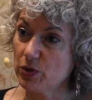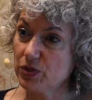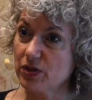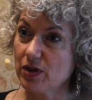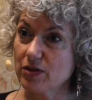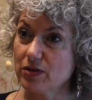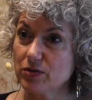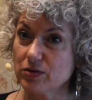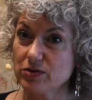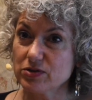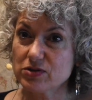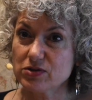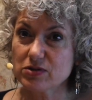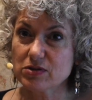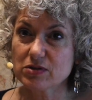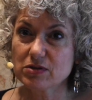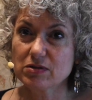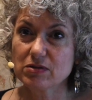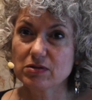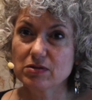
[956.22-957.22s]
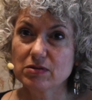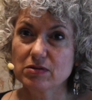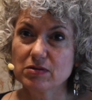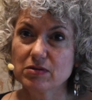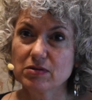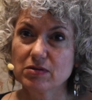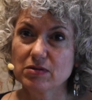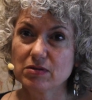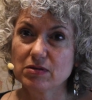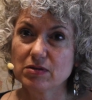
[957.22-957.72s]
others,
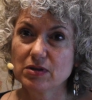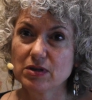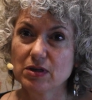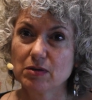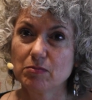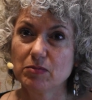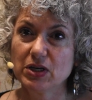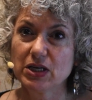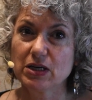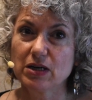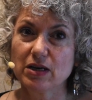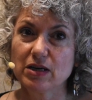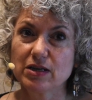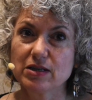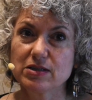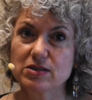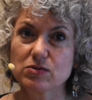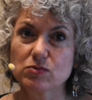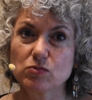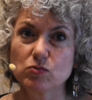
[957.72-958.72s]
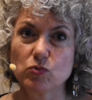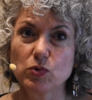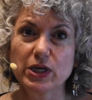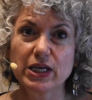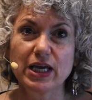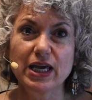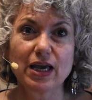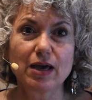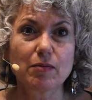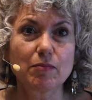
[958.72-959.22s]
because we
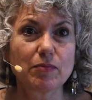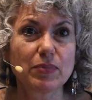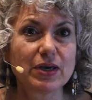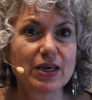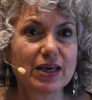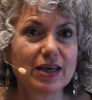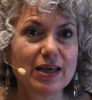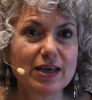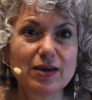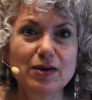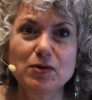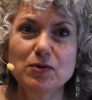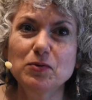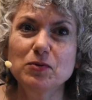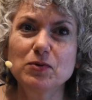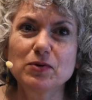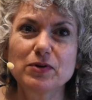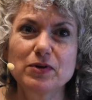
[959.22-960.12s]
can't be